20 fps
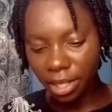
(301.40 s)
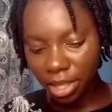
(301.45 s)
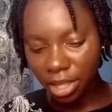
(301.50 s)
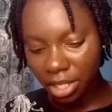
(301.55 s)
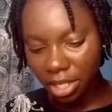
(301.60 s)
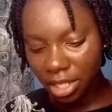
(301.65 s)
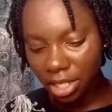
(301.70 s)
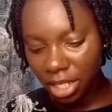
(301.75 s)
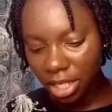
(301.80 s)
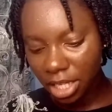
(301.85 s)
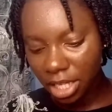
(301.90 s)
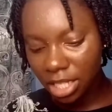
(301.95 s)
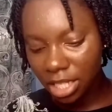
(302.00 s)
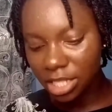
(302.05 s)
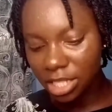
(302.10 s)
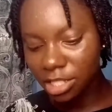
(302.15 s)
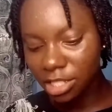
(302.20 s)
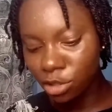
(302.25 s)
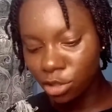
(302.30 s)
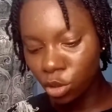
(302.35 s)
thing
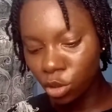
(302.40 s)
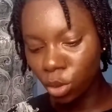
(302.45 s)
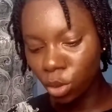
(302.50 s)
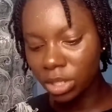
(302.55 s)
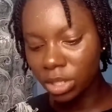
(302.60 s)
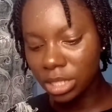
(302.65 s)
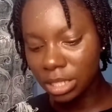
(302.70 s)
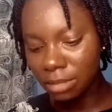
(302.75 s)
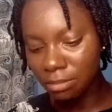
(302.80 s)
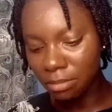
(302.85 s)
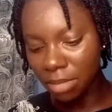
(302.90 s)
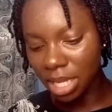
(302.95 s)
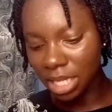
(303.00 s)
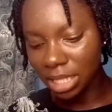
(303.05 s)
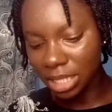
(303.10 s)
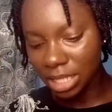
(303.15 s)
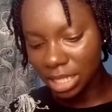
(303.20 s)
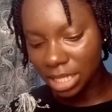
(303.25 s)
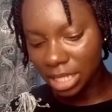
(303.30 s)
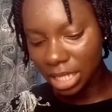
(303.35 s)
is not
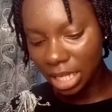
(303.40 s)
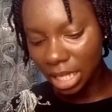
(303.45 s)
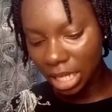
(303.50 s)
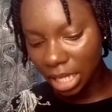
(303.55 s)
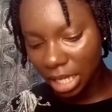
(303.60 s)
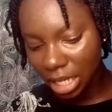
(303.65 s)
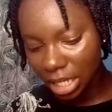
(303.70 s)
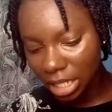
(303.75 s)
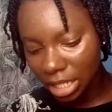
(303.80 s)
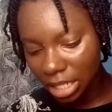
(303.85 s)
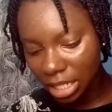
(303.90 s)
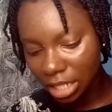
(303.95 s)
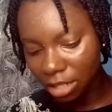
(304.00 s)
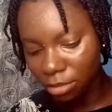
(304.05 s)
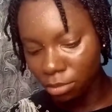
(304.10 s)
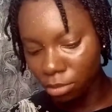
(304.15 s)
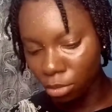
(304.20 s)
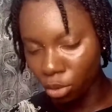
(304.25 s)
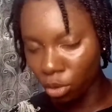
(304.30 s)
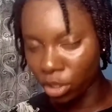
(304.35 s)

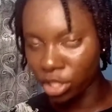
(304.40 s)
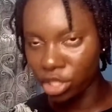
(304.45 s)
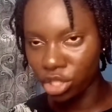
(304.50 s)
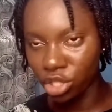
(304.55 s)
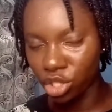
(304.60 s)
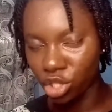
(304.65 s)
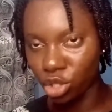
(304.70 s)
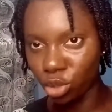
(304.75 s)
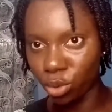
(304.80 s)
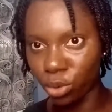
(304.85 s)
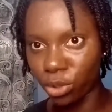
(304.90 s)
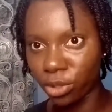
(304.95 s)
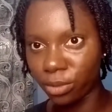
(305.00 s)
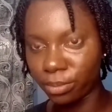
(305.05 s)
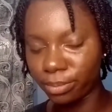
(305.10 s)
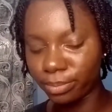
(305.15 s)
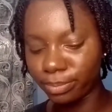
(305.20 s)
maintaining moisture.